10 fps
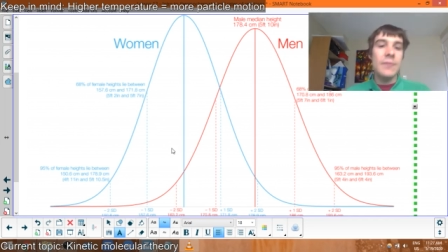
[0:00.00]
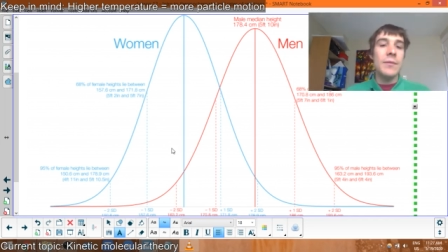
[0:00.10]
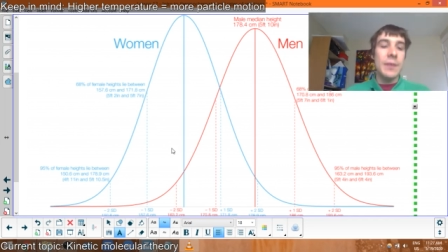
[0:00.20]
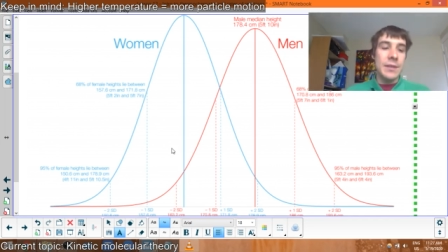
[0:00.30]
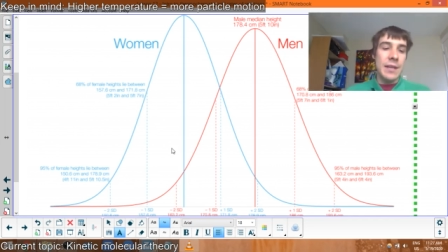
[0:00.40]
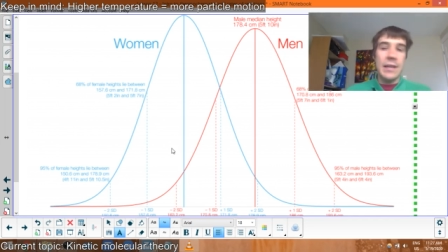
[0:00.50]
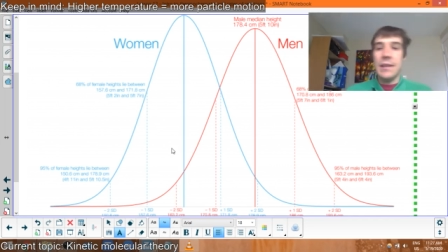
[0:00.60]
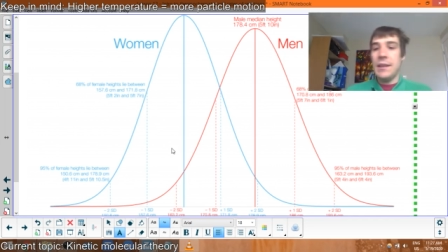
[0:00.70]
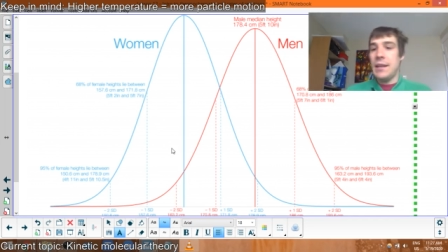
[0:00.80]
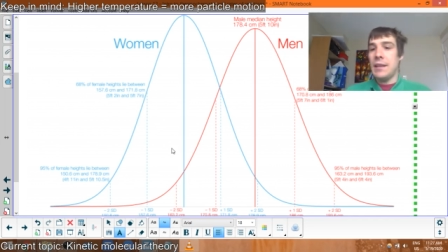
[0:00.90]
for a
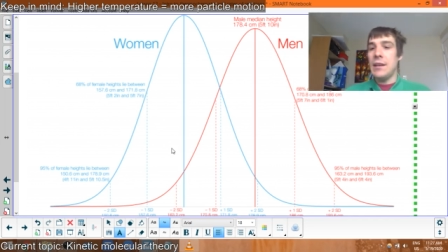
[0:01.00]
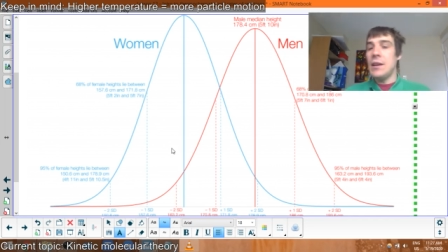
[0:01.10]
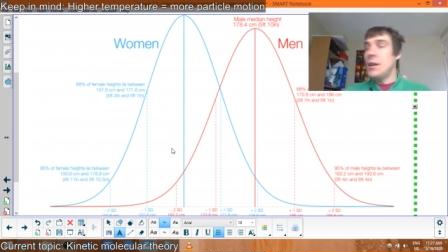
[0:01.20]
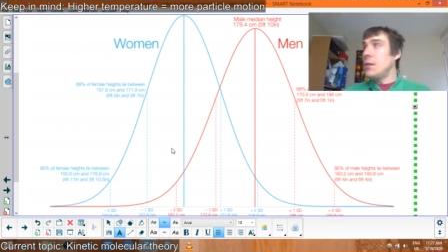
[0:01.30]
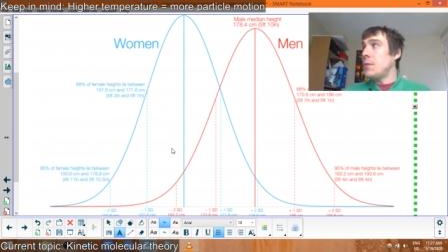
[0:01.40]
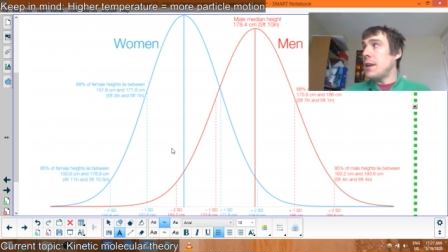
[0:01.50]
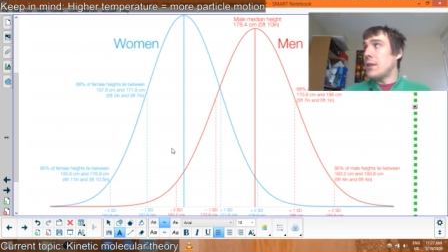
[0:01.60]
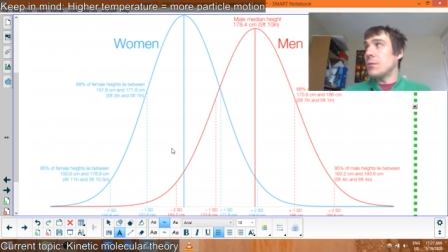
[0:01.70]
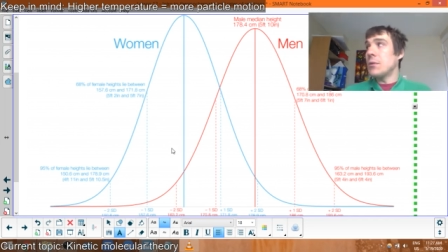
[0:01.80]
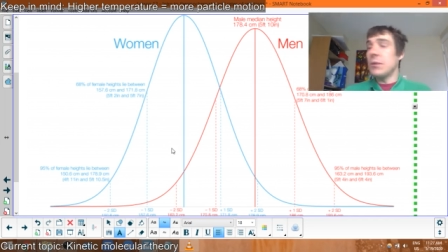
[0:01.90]
second that we
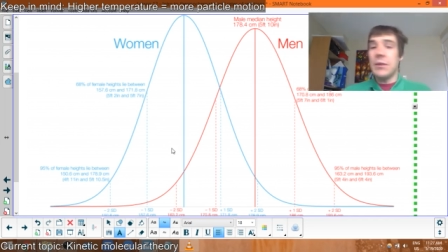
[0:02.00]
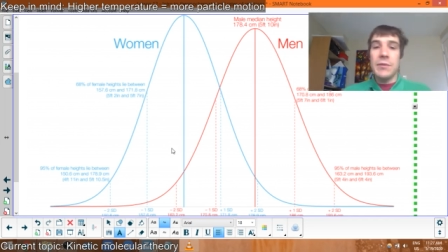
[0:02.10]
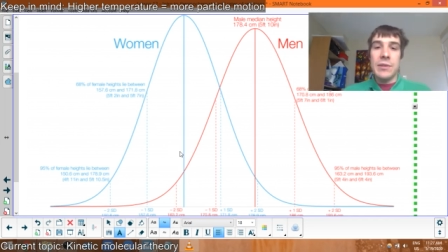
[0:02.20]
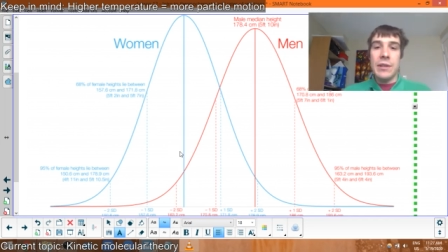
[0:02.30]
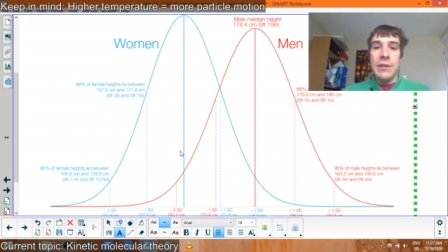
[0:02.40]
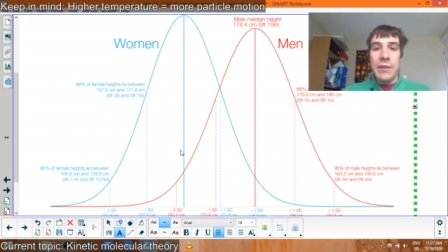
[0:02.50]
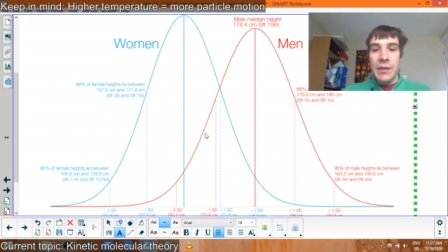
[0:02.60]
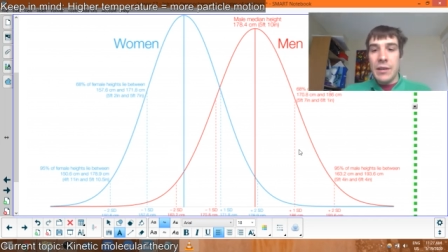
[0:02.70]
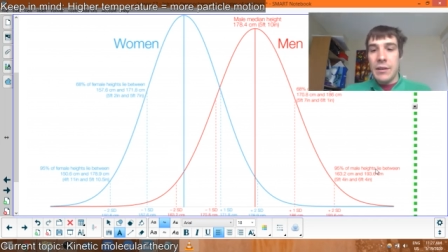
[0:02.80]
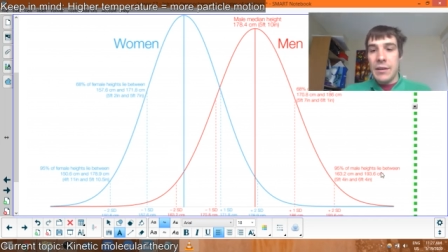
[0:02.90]
had a roller coaster,
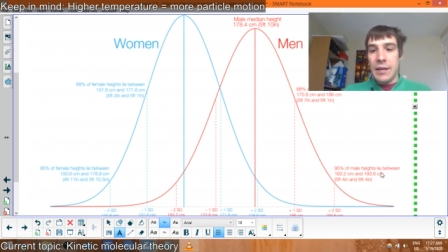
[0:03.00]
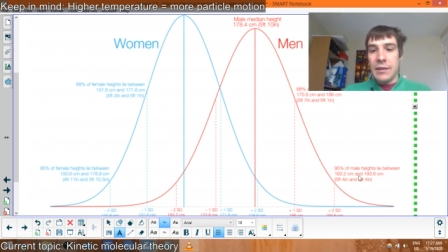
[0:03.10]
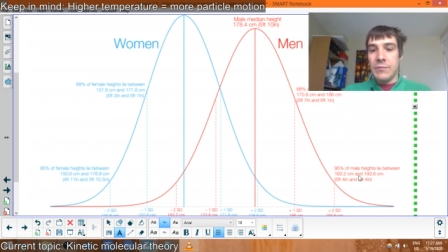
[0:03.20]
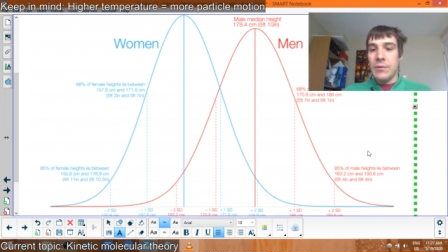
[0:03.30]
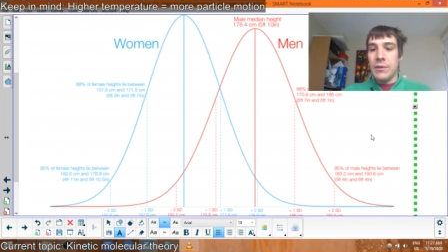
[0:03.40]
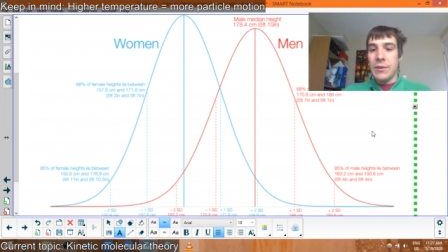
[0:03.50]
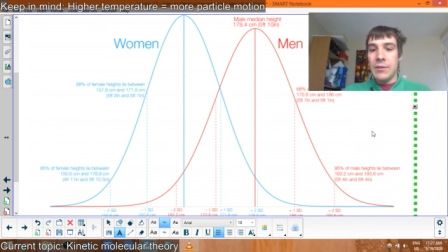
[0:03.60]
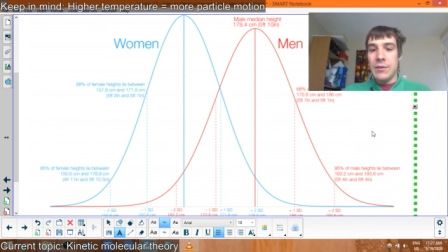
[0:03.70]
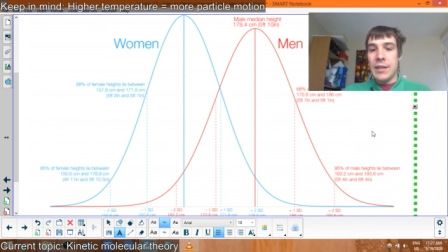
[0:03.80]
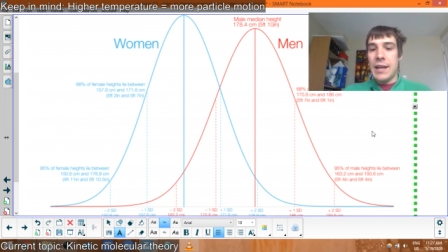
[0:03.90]
right? And the roller
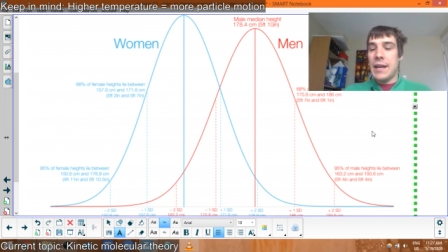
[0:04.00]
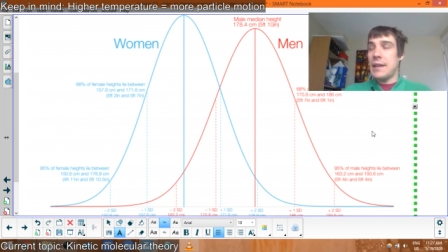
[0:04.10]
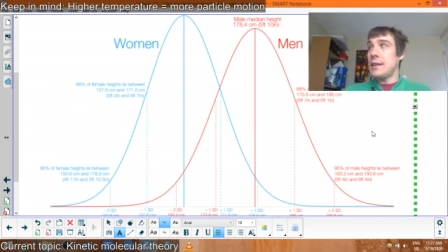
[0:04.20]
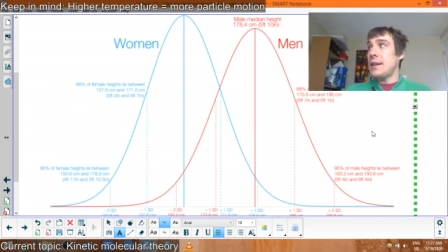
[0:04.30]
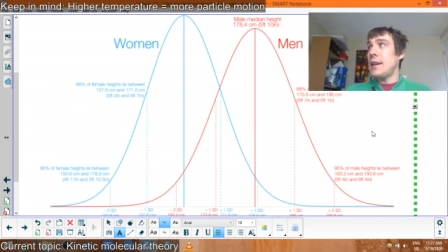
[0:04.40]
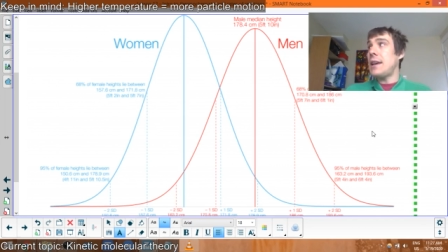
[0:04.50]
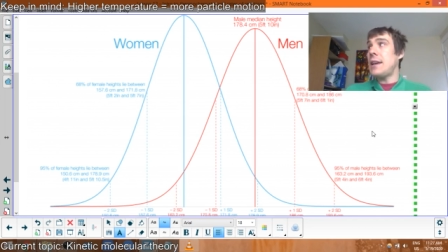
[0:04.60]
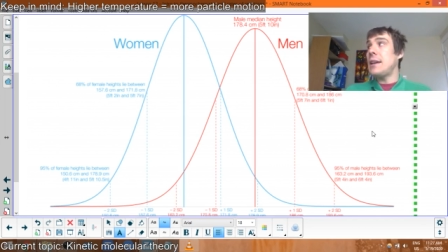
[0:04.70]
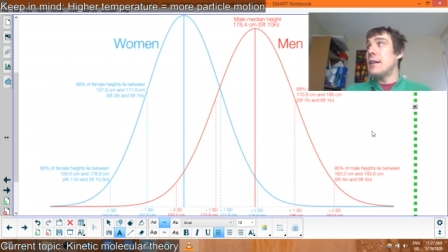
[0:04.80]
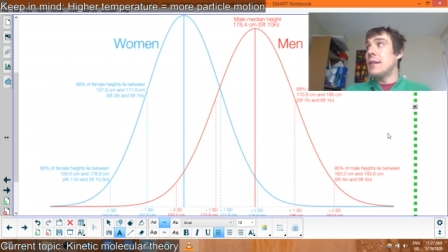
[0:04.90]
coaster had
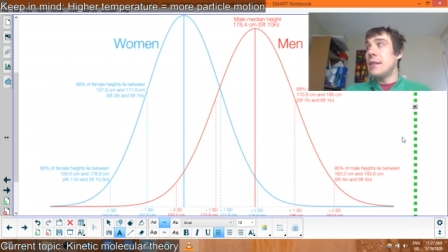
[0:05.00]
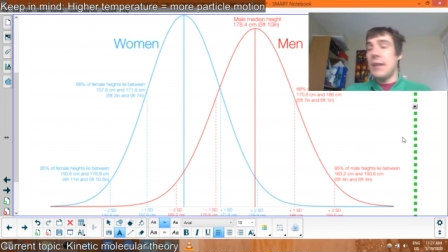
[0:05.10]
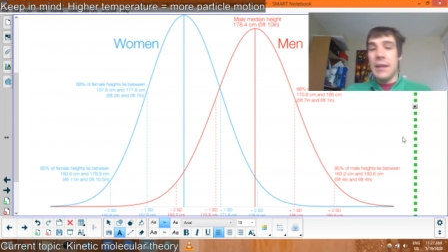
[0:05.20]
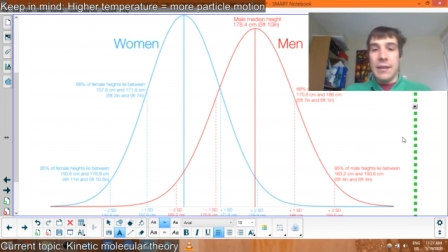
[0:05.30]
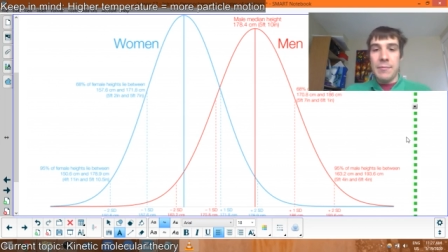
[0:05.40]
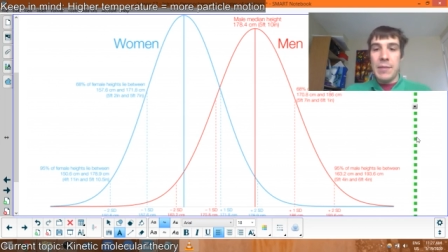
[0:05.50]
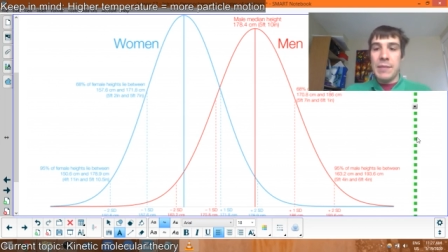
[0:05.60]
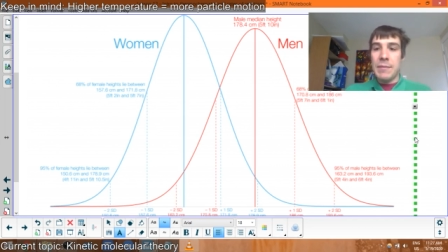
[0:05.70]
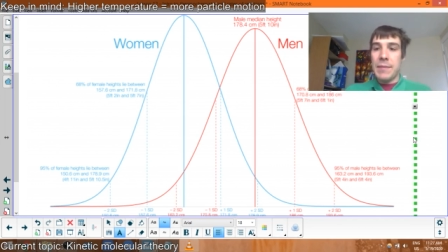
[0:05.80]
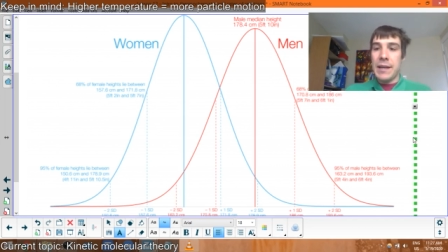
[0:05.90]
a
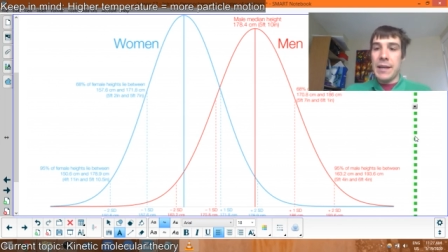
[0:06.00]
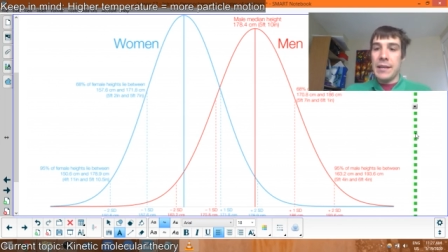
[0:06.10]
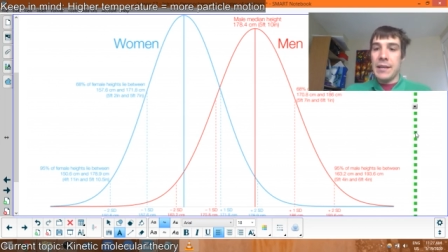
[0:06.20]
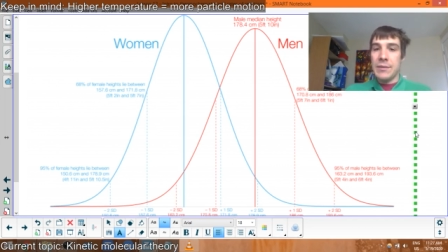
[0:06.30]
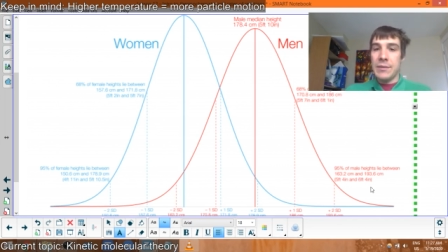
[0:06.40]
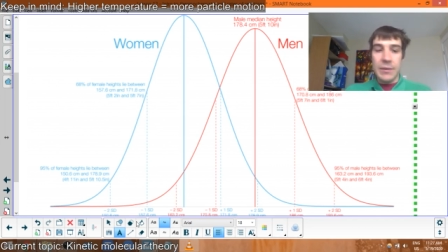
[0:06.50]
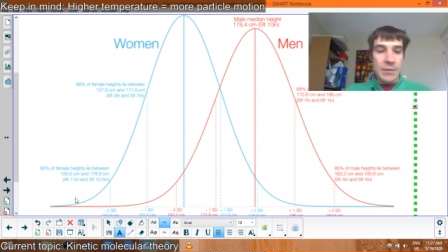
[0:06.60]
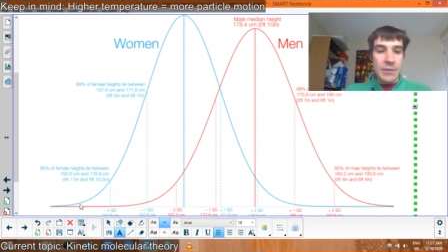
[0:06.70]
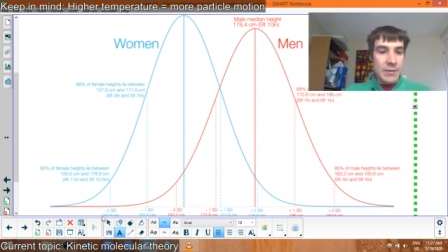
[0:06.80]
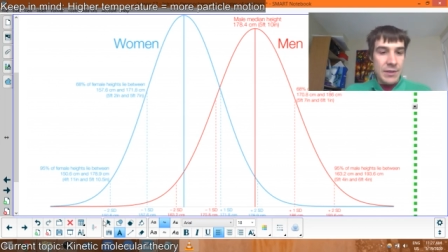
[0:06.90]
minimum height, as roller
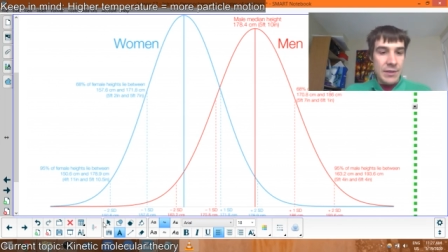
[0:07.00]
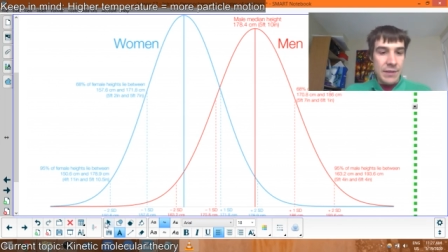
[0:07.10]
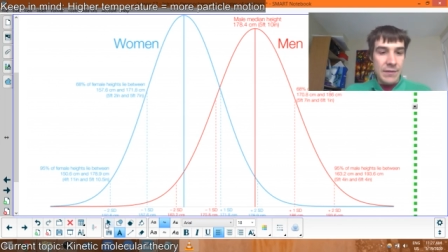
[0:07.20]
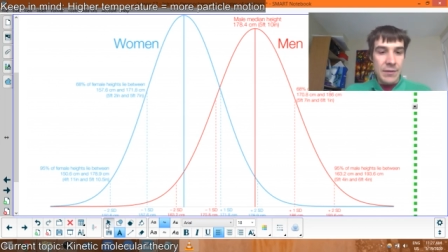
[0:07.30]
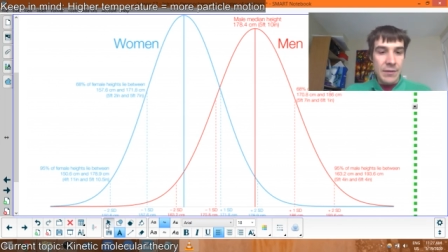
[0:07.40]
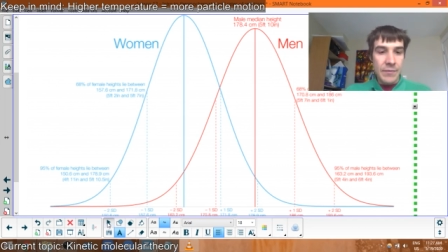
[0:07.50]
coasters often do.